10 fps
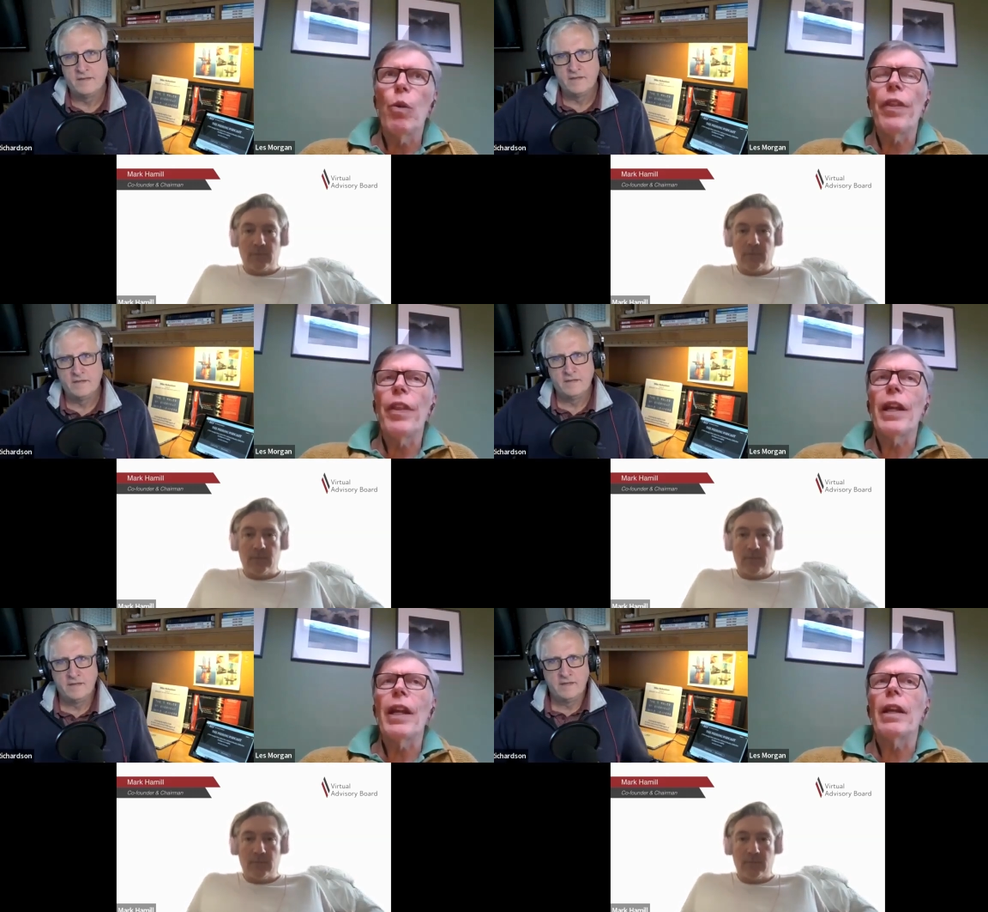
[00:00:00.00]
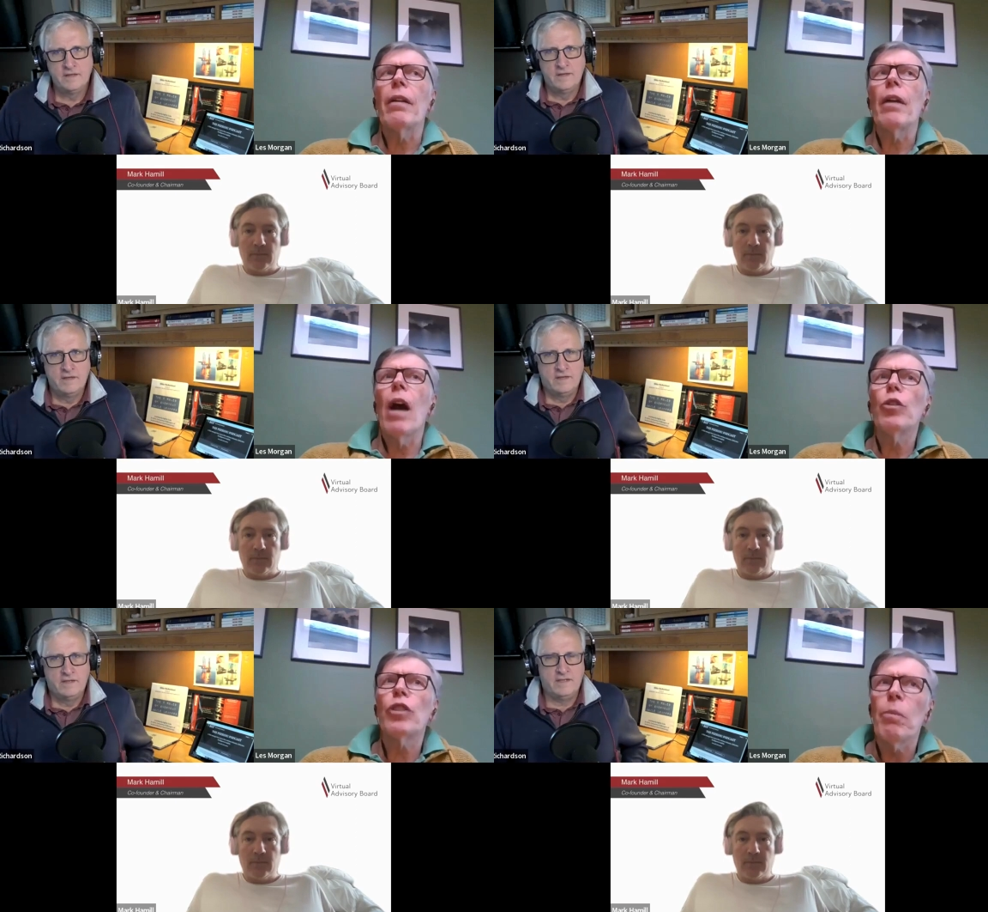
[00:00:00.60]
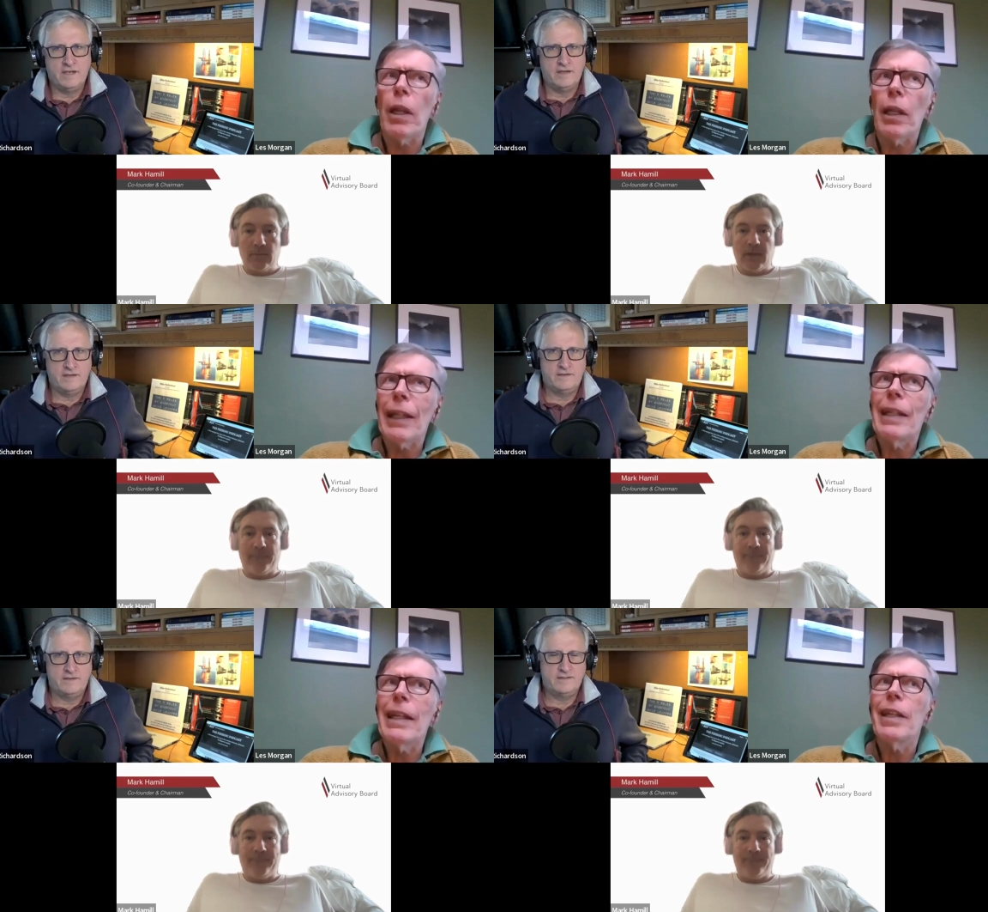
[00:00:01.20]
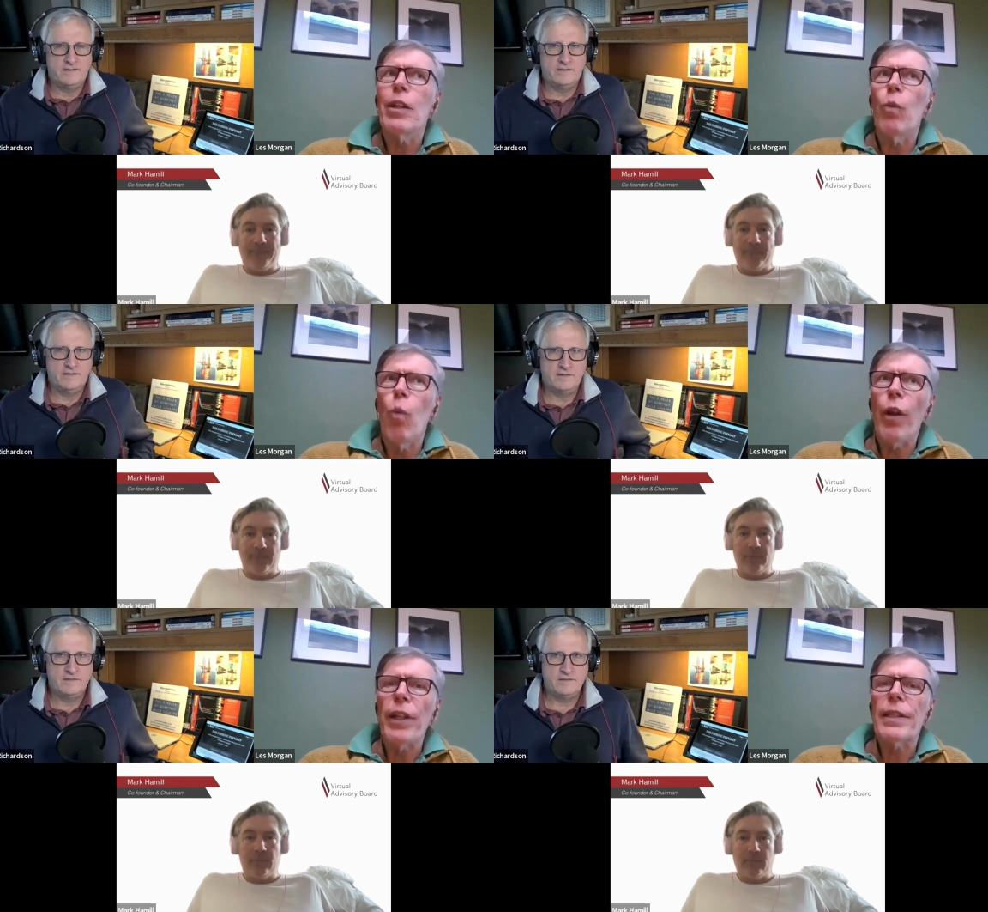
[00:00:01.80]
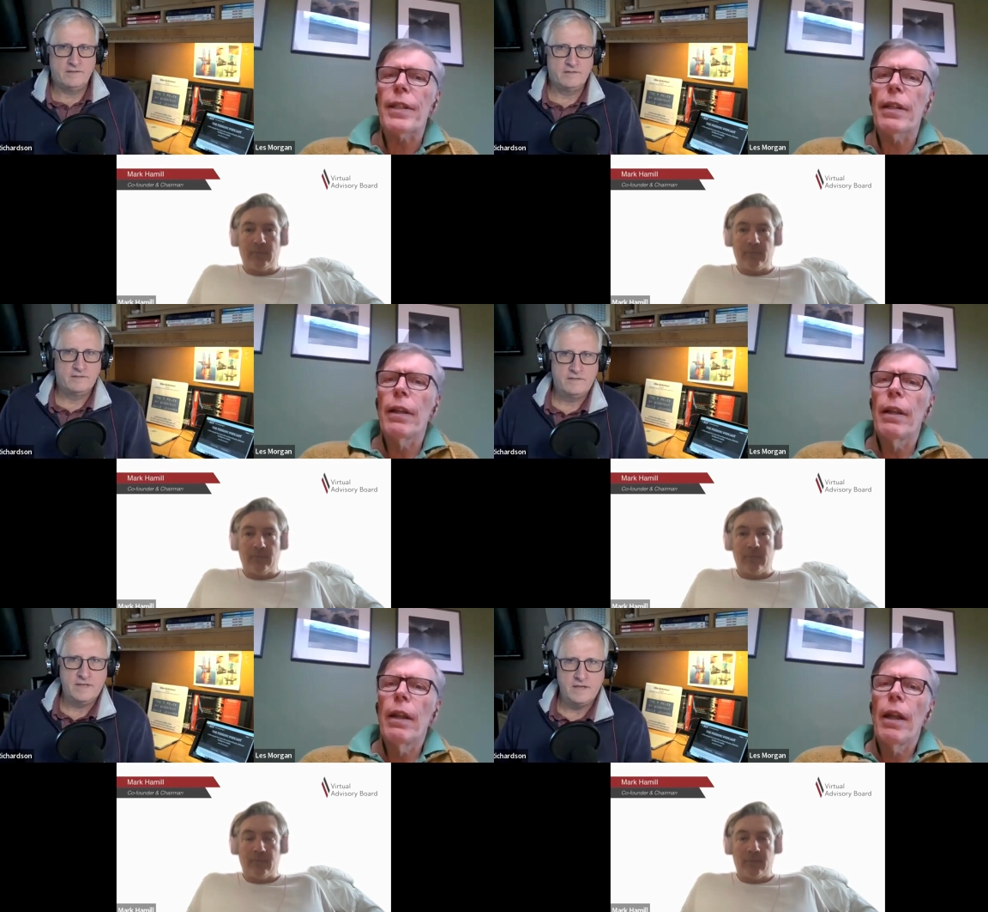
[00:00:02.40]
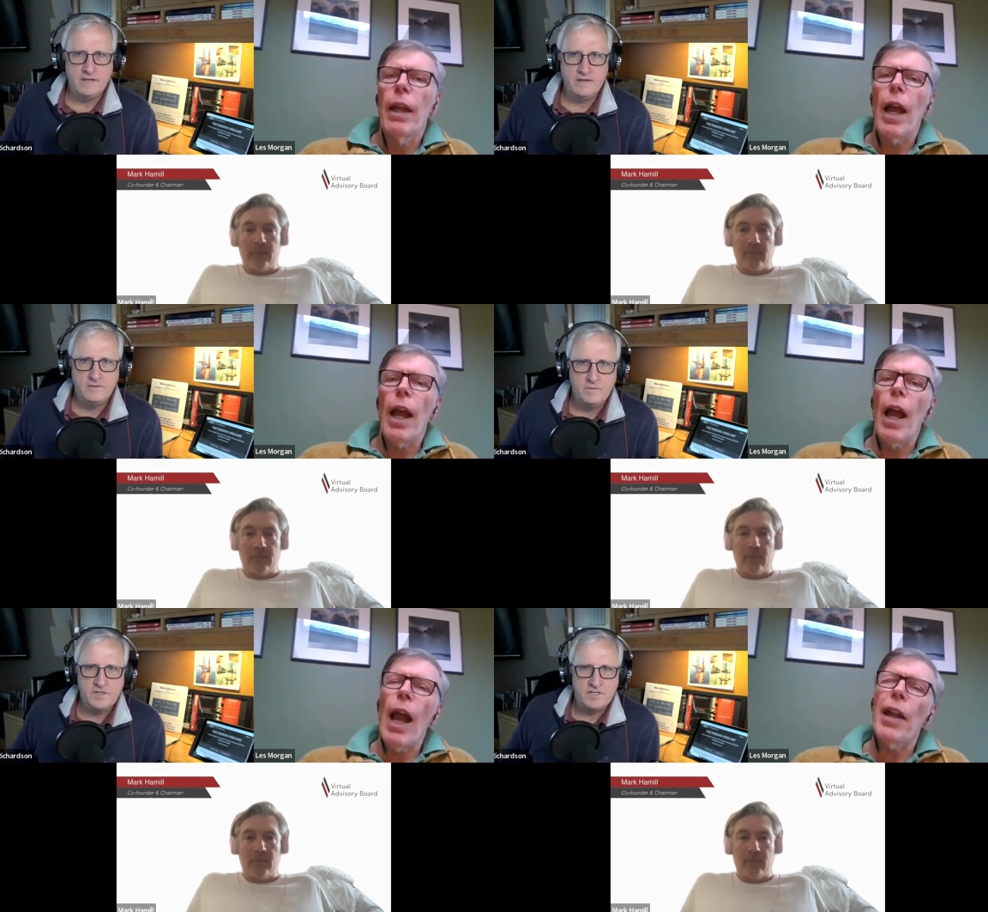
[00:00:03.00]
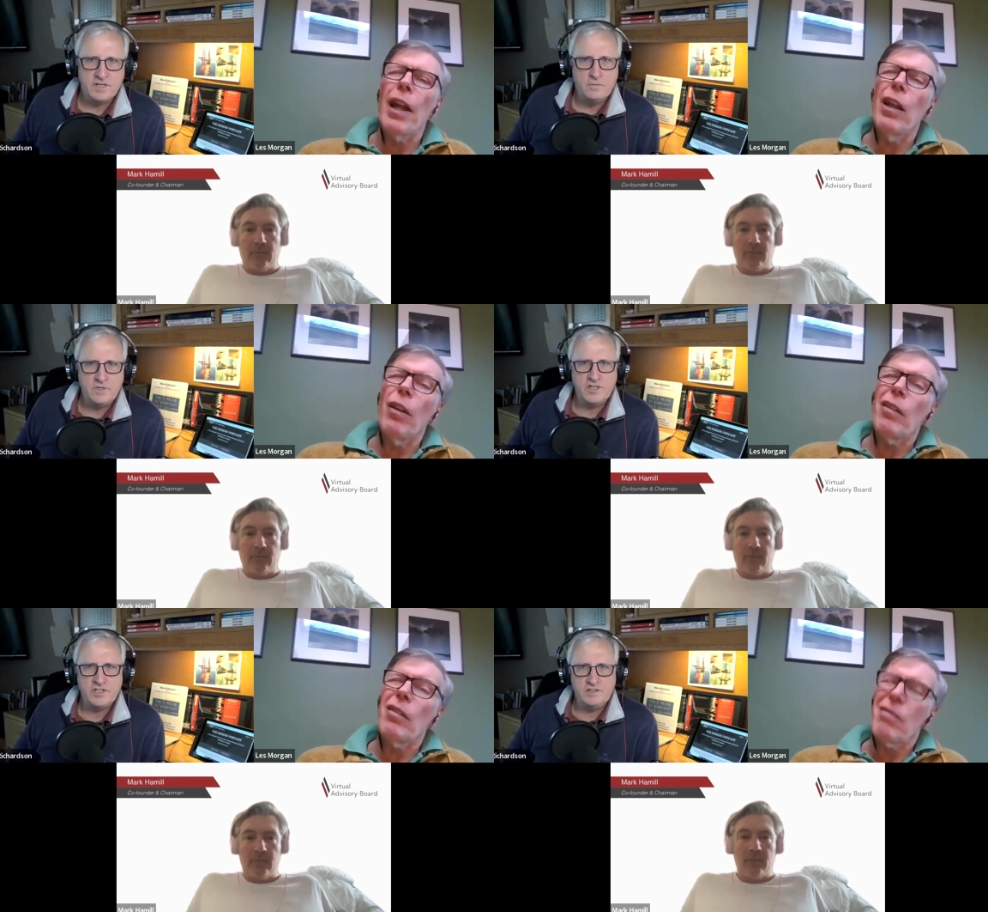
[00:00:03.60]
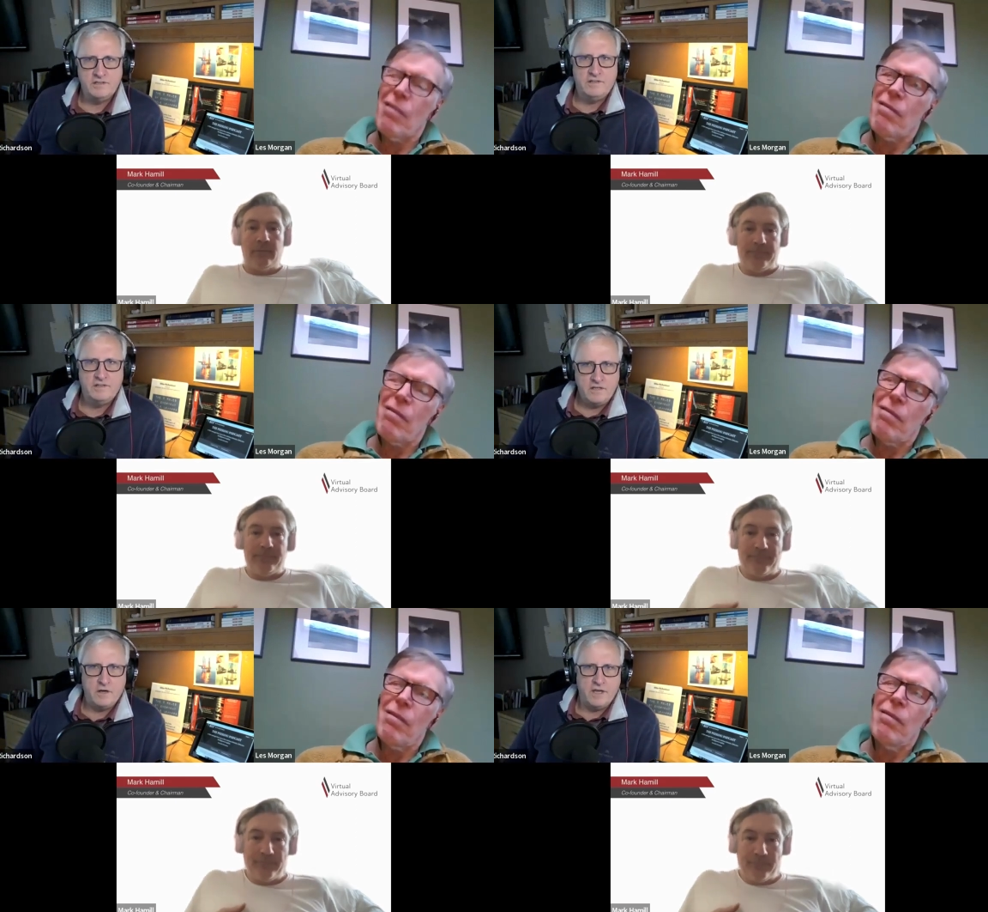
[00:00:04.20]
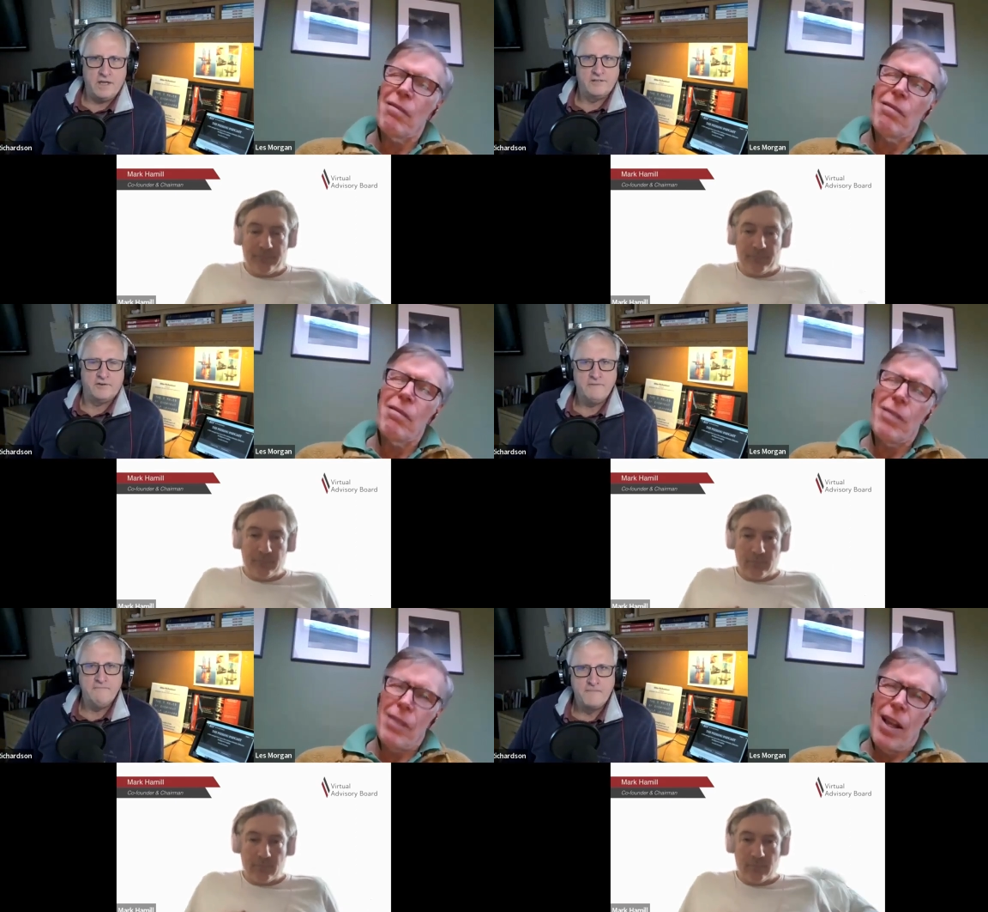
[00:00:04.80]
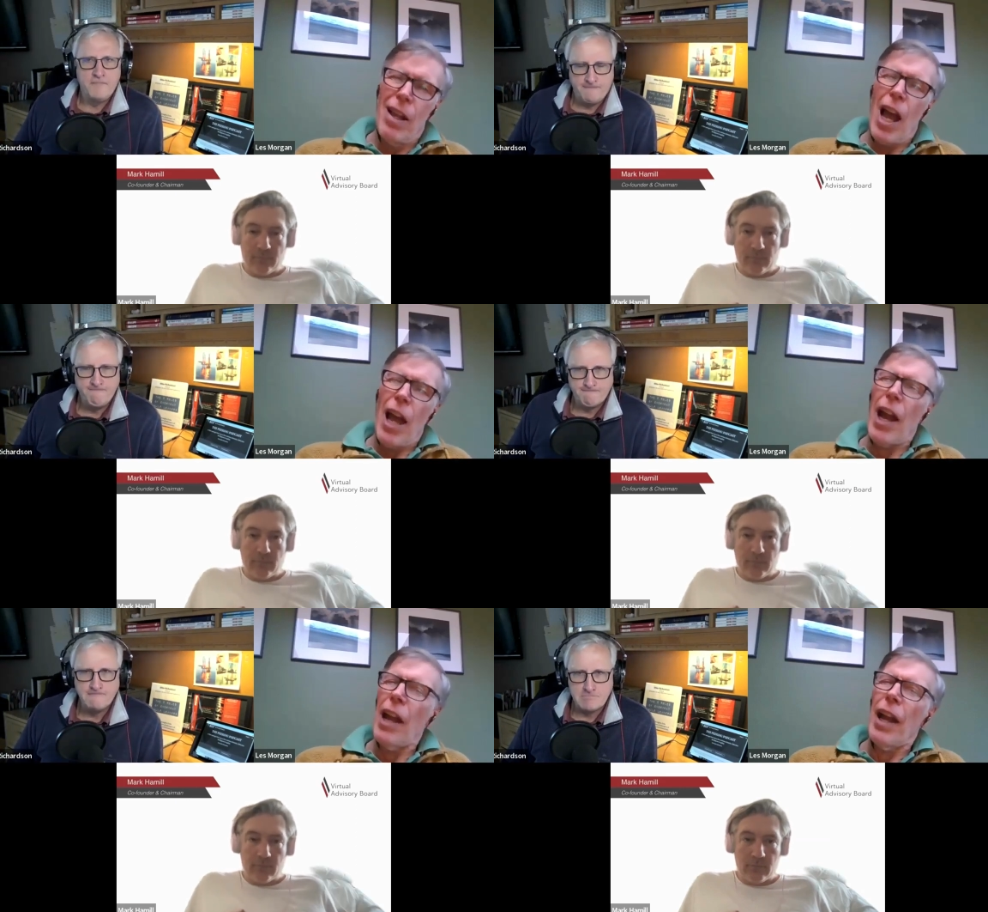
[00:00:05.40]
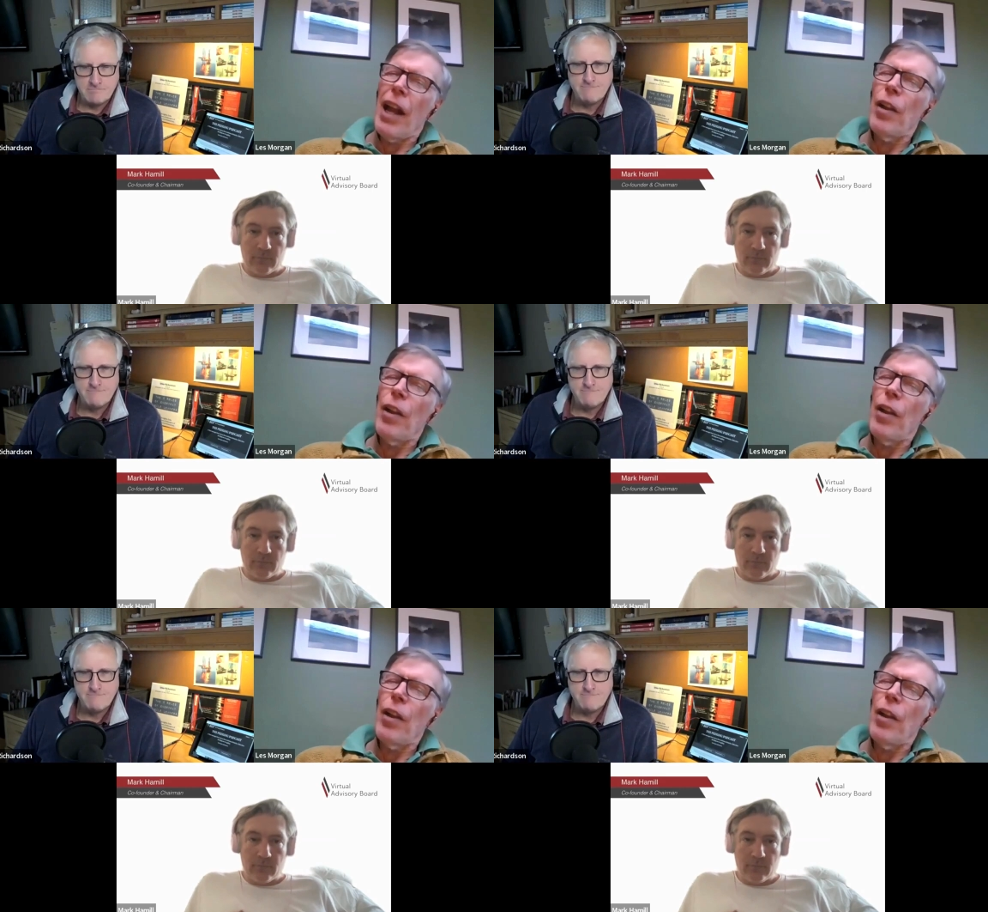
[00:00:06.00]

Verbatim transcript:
Speaker 1: what they ultimately yeah. need and want.
Speaker 2: Yeah, which is a, which is go ahead. Sorry,
Speaker 1: and